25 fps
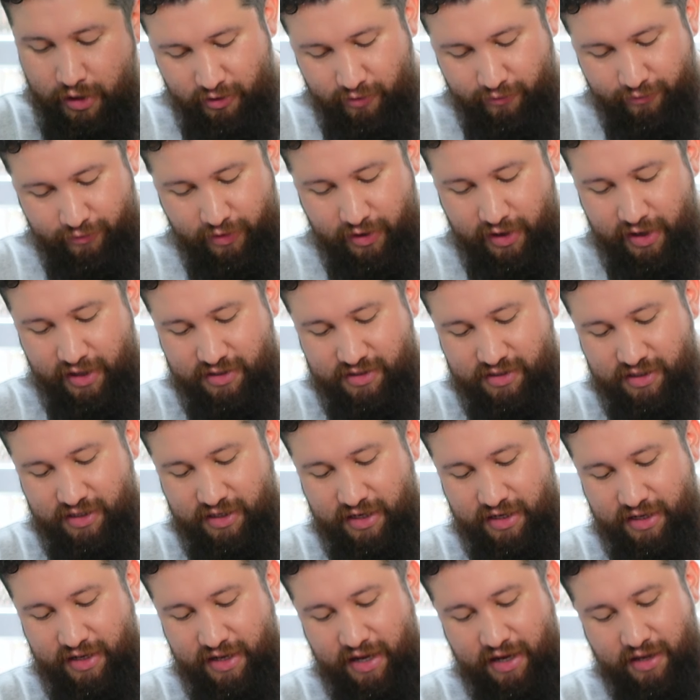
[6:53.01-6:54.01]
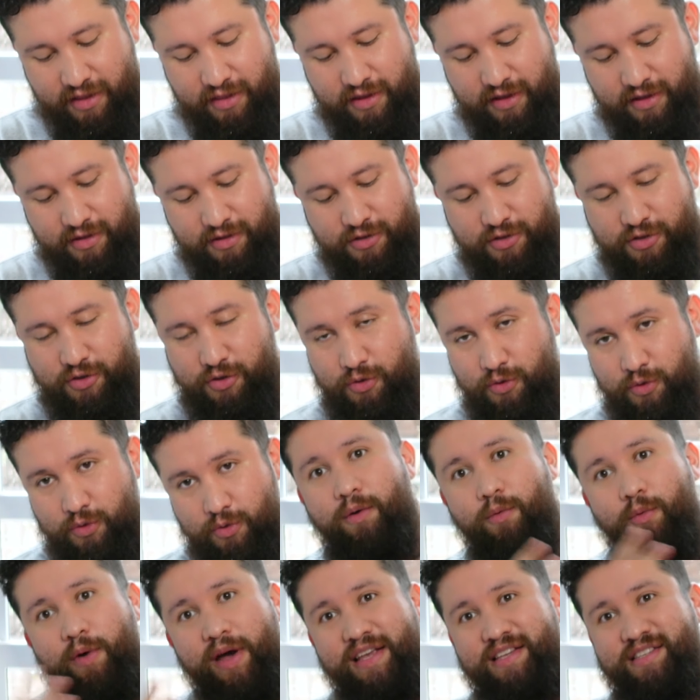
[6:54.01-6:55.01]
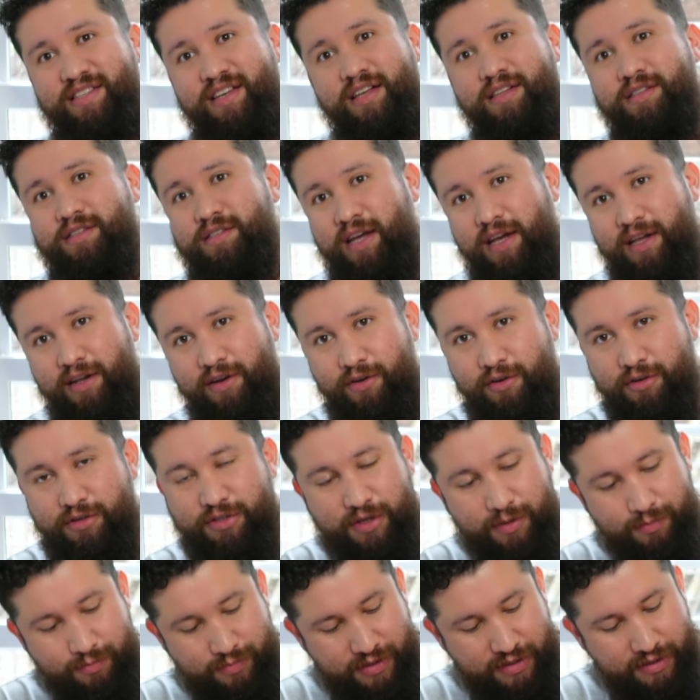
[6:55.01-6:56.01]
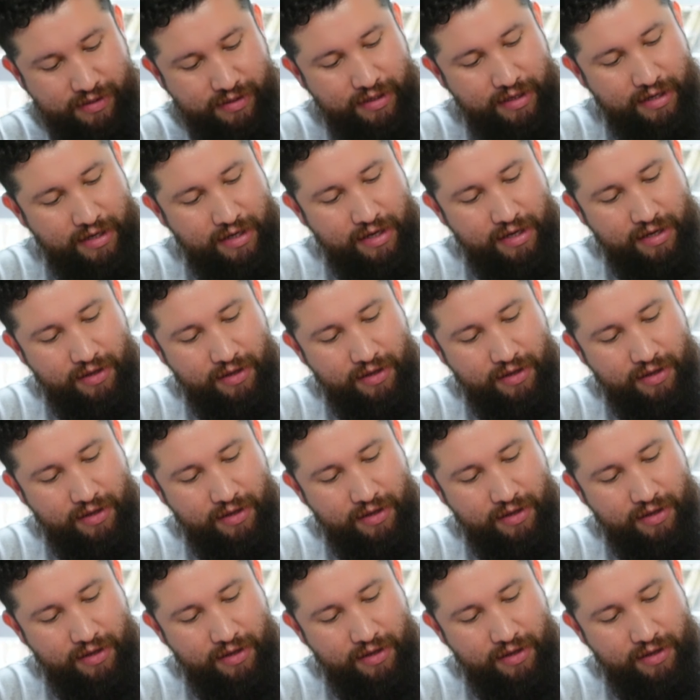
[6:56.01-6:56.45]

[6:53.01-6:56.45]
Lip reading: you forget to connect it to a waste container or something,